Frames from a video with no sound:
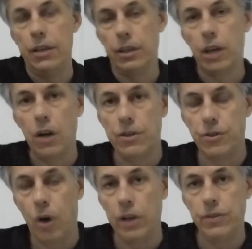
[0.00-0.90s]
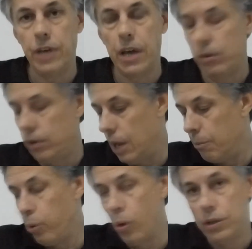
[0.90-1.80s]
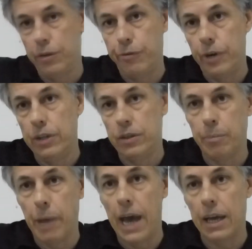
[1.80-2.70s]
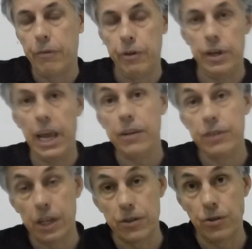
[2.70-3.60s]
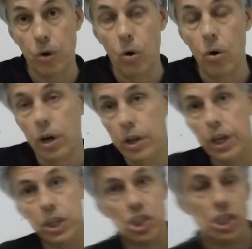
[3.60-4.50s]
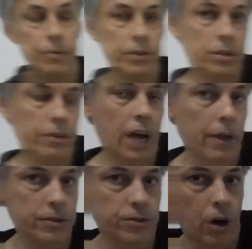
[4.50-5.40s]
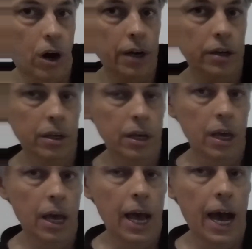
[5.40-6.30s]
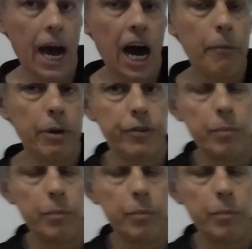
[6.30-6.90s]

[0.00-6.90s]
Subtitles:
go side saddle and point your feet to the back. If your legs get sore, you can shift to the other side. If the